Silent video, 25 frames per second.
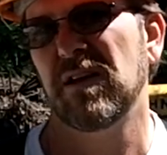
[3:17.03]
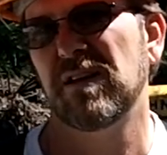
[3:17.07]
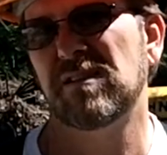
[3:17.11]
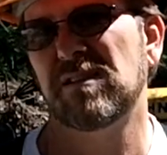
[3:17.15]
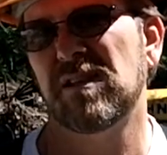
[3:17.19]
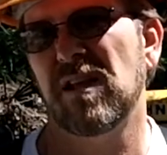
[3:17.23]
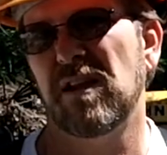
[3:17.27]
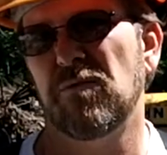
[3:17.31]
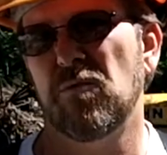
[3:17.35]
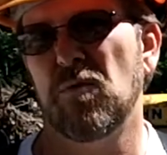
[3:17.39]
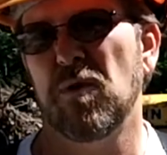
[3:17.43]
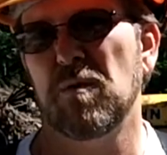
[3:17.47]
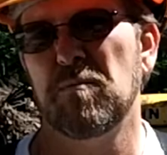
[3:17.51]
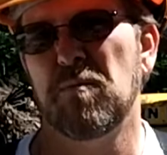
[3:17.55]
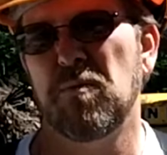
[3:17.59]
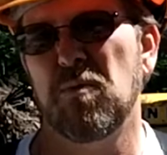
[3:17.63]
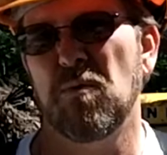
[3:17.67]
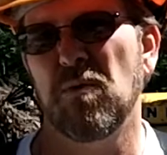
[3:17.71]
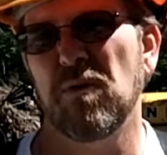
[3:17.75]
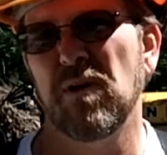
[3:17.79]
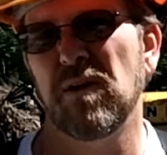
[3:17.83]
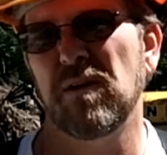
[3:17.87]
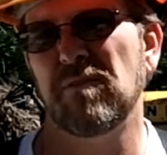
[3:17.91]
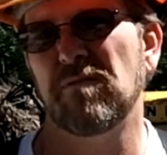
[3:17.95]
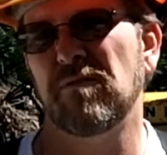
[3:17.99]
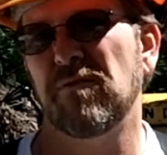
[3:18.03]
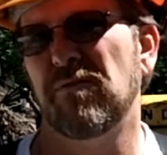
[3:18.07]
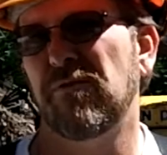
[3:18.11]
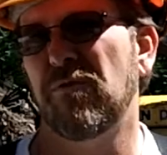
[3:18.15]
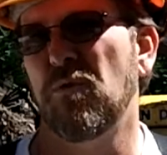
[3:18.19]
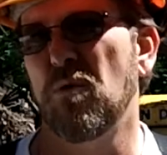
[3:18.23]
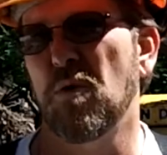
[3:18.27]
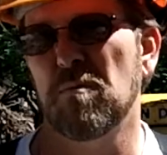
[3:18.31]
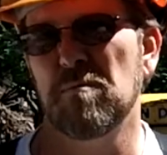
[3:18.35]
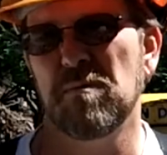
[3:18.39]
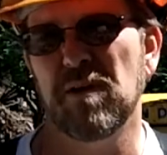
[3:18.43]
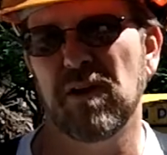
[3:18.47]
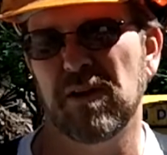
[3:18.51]
instead of
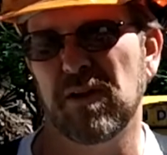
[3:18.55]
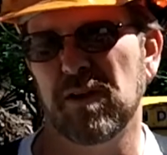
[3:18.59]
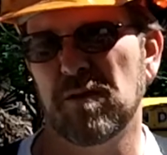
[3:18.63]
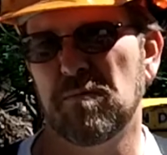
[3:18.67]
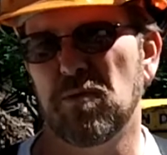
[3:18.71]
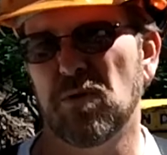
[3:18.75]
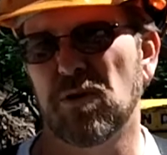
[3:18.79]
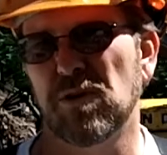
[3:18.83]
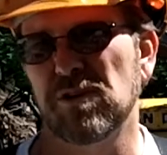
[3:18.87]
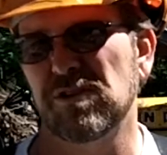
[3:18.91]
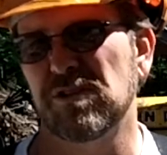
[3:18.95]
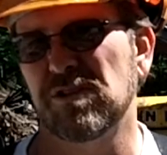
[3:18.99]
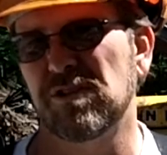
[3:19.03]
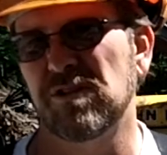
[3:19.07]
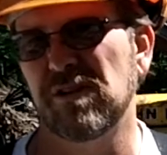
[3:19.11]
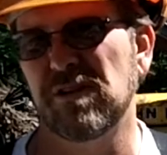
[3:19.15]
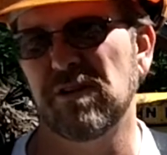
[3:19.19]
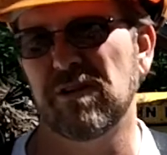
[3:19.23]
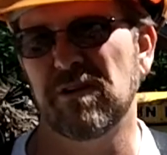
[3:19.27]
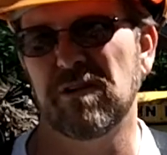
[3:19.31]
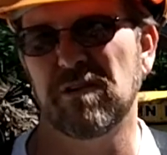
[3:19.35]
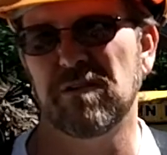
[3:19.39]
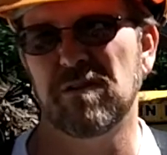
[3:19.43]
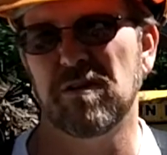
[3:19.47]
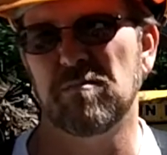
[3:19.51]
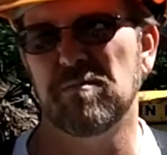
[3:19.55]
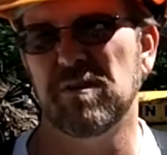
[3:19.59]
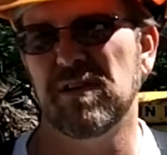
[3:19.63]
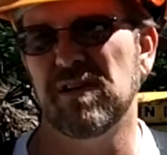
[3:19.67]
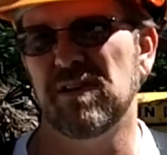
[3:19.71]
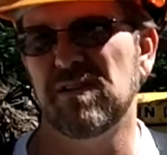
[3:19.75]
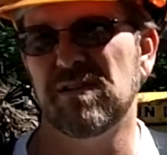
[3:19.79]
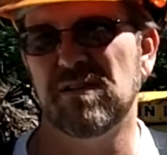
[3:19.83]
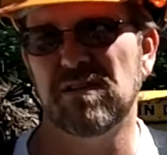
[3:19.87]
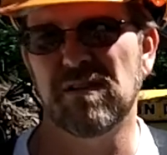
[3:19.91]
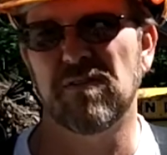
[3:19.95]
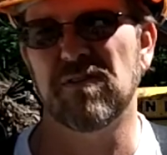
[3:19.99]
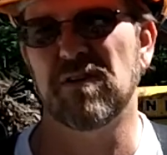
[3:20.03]
1.4 million abortions a year, there'll
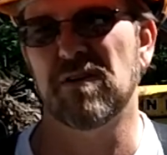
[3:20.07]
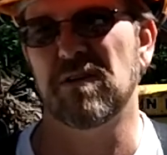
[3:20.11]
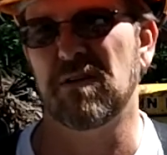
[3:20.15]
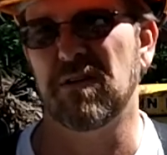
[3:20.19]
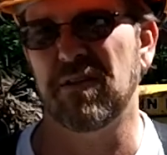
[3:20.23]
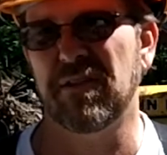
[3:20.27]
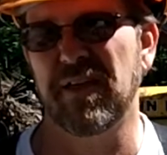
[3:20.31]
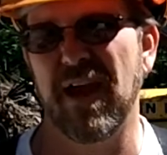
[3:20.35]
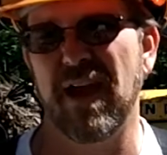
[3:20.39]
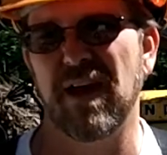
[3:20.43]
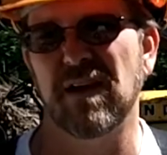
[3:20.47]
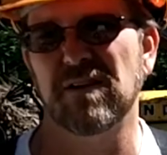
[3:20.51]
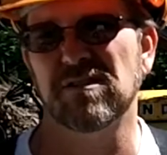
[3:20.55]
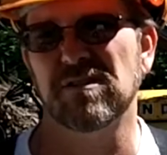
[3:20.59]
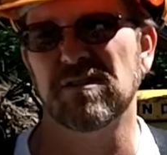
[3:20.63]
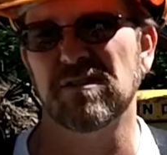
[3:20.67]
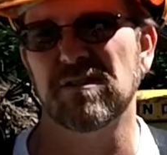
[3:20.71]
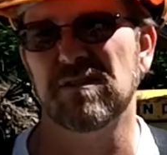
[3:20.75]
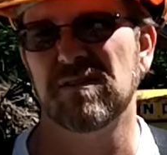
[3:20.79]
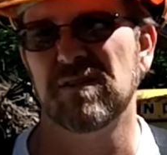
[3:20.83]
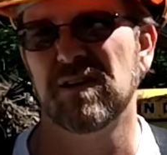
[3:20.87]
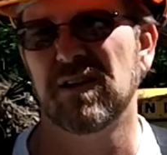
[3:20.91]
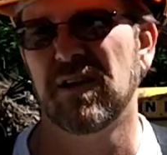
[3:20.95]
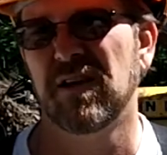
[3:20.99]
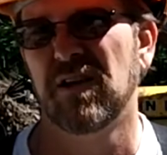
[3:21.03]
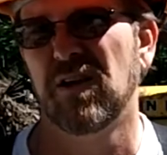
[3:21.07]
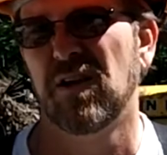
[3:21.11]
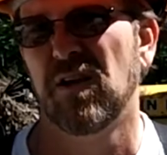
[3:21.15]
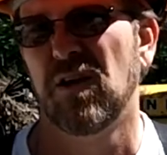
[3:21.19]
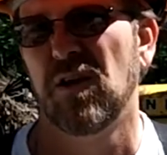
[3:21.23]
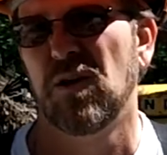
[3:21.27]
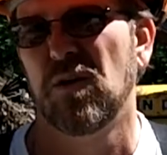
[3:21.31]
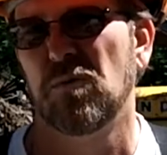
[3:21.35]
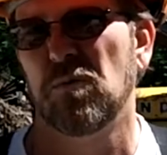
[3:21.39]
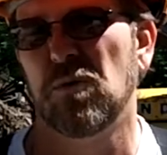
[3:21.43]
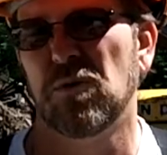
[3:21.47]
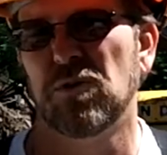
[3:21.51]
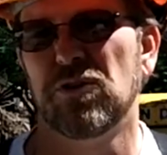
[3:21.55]
be 700,000.
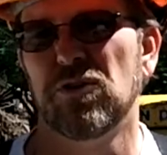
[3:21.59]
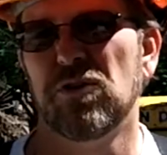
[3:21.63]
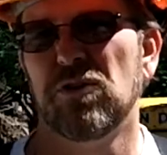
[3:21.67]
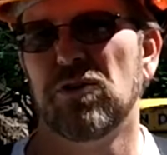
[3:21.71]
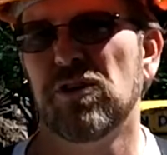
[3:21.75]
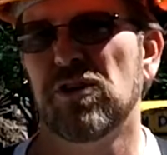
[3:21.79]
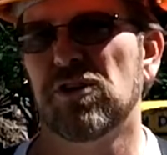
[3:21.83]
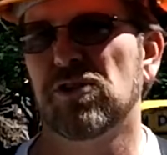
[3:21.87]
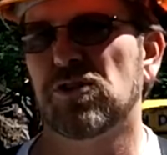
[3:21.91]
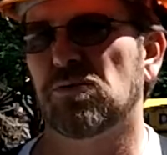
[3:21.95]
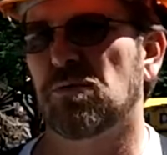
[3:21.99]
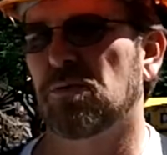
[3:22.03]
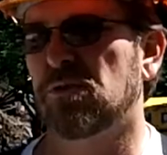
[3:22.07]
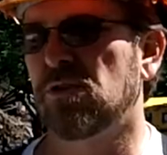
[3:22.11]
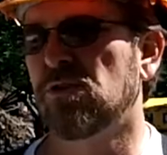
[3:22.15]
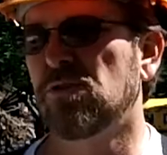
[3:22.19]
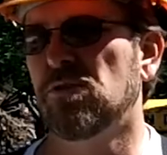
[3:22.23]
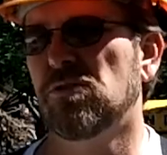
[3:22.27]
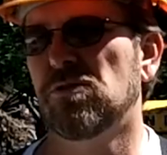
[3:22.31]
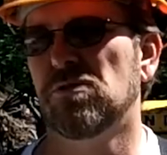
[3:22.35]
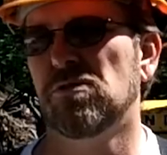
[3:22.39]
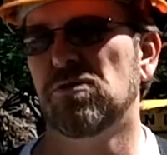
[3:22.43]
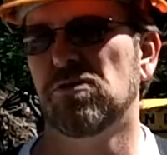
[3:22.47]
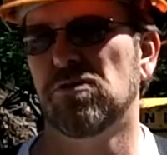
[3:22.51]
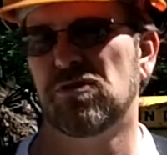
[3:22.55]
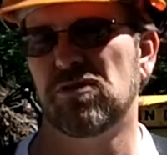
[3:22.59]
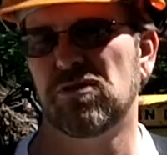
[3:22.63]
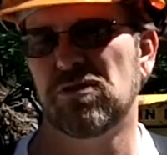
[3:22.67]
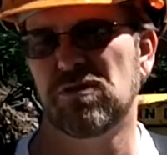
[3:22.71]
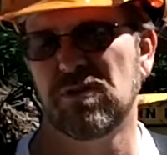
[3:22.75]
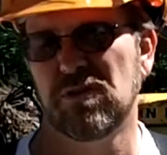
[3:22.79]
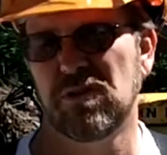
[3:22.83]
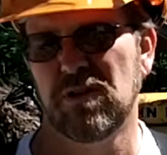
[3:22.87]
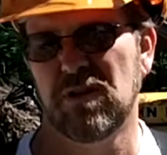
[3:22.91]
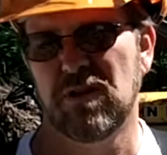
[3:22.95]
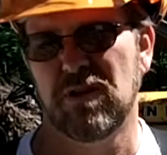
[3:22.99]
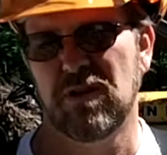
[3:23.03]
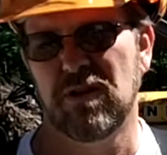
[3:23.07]
We'll do this. We use
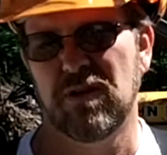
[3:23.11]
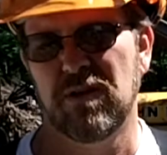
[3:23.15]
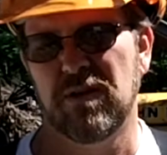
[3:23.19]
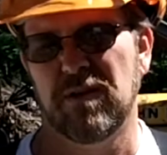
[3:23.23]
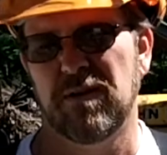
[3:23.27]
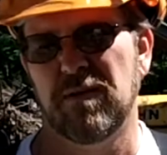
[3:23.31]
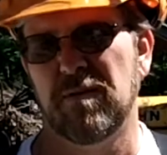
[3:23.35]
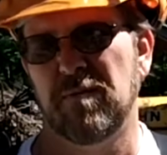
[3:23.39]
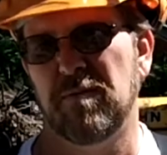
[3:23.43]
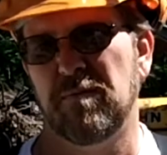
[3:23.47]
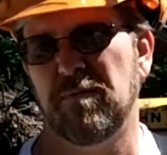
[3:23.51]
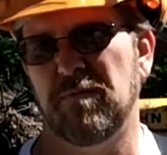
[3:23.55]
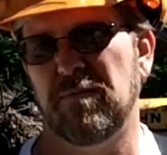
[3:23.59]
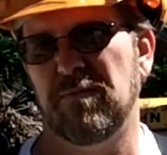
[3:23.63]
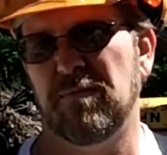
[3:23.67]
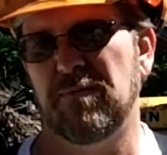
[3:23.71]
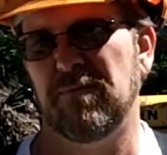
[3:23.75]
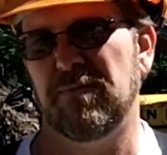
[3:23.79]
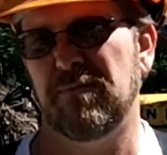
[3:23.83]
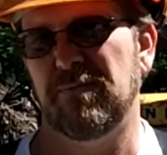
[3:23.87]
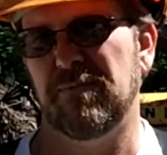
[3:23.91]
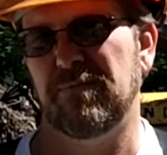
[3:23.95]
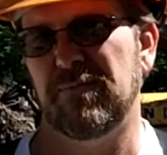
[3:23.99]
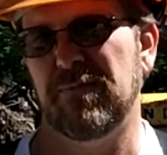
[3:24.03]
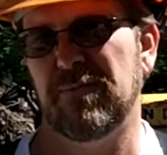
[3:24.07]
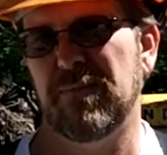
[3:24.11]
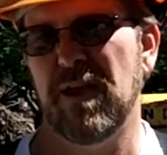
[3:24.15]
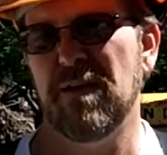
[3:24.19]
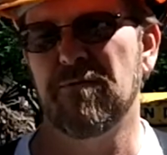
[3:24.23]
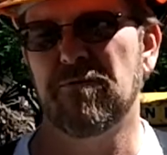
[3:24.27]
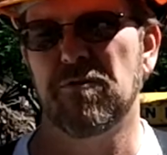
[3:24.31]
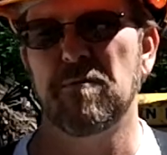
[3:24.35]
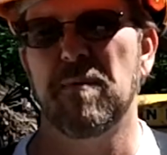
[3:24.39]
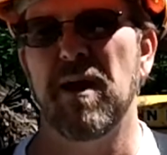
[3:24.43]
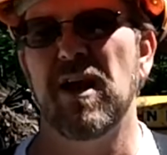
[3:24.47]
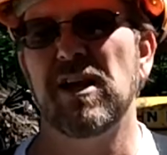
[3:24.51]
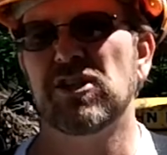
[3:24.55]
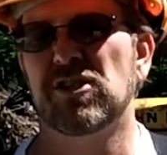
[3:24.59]

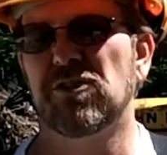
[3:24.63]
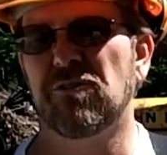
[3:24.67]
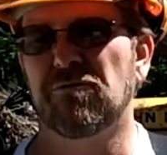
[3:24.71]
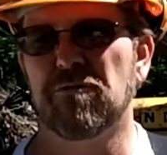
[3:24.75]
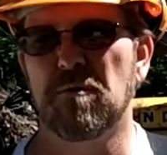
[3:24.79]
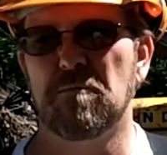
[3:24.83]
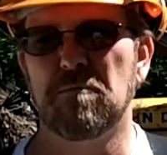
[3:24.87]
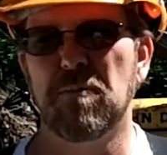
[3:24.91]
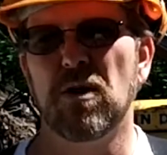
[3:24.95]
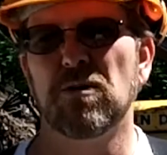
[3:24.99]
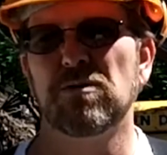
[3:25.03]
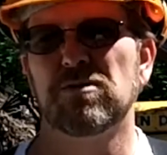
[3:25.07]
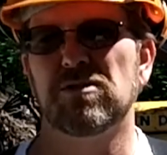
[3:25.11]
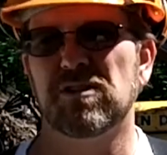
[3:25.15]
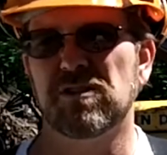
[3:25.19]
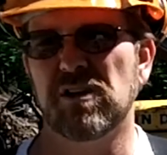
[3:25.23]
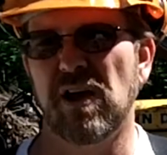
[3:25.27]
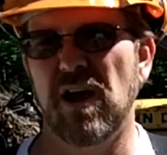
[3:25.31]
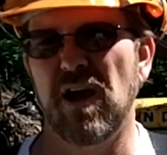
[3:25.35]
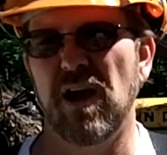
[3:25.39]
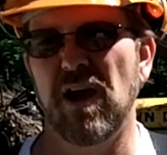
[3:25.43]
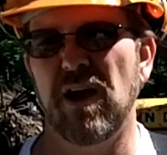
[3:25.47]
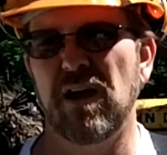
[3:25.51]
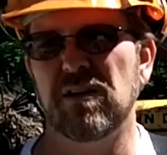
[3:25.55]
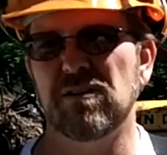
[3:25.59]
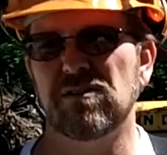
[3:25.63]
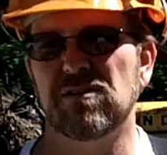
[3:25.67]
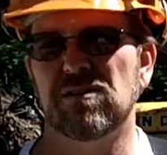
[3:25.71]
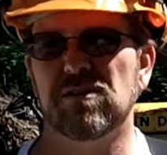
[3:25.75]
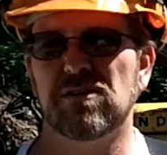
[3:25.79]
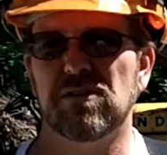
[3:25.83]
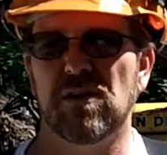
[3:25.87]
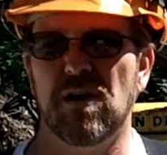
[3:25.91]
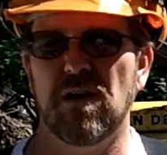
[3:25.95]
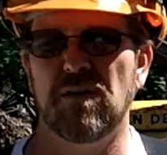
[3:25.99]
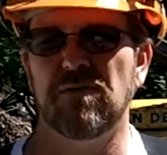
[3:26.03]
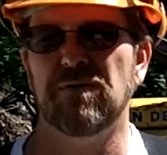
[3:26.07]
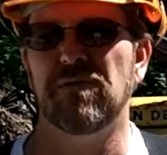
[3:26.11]
information from both sides
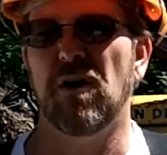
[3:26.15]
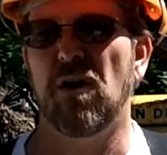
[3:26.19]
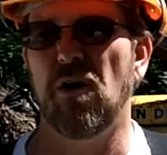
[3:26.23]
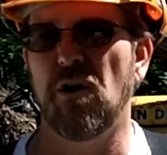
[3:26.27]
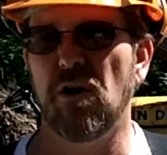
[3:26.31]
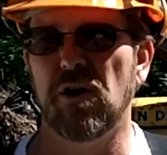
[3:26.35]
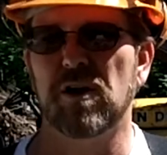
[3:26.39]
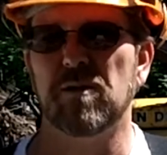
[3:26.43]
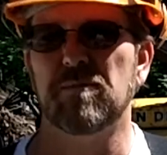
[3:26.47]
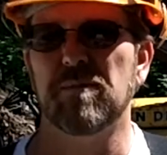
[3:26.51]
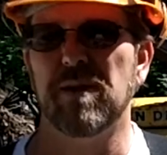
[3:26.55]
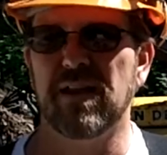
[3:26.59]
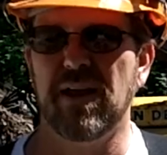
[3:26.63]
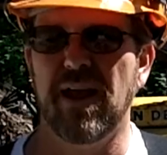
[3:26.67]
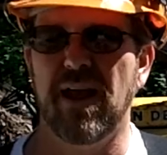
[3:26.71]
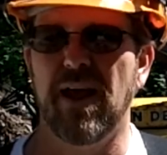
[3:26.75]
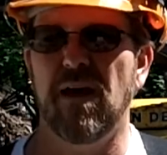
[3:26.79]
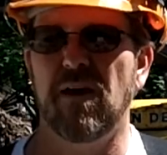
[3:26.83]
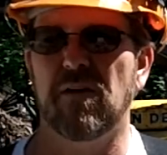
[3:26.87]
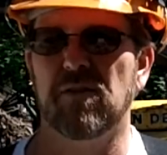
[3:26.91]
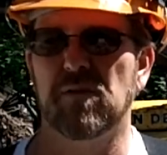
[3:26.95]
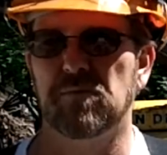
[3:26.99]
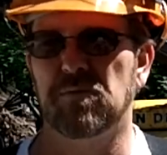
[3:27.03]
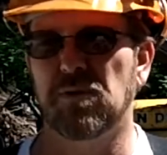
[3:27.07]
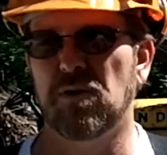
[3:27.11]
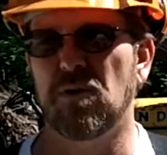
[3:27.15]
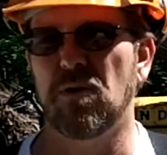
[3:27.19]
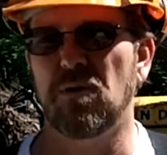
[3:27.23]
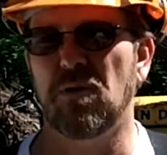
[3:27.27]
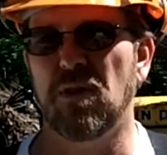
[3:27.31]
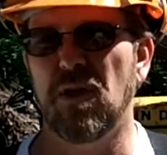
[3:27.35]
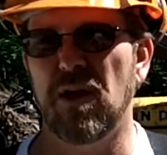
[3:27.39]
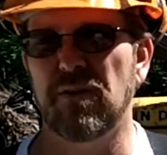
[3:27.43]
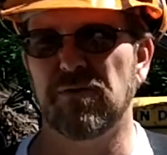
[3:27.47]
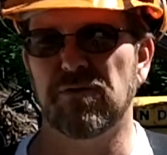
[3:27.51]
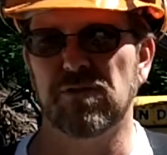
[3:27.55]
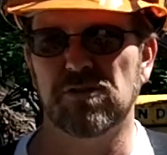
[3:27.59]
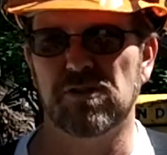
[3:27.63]
of the argument now, the
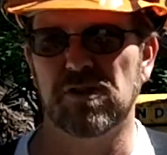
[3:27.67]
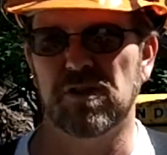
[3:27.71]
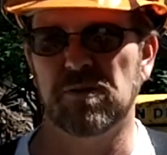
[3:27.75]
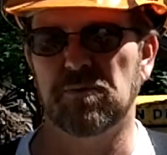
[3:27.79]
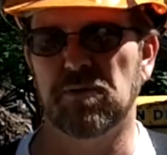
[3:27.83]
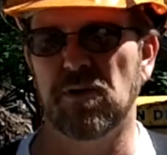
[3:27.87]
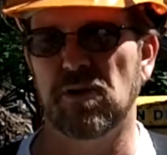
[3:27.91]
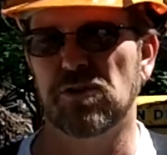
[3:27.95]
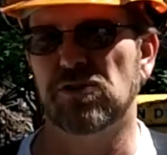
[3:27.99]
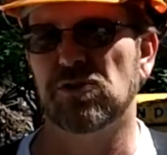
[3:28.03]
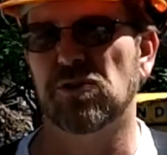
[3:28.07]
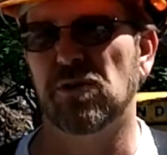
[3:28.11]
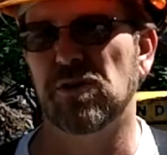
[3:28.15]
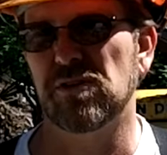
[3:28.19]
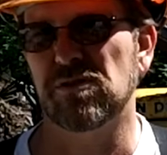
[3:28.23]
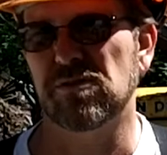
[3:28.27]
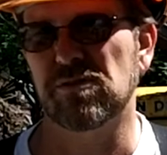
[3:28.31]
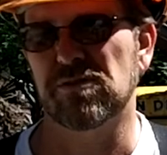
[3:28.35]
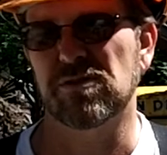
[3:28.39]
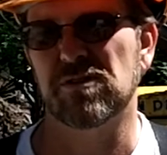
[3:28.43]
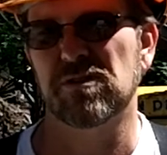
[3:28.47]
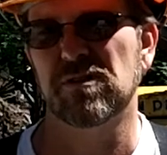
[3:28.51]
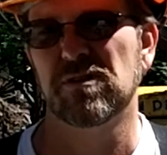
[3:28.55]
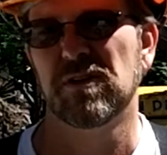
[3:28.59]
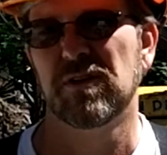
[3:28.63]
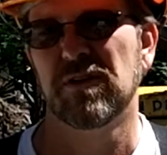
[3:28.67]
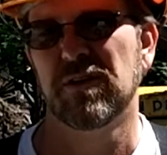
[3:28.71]
pro-lifers and the pro-choicers.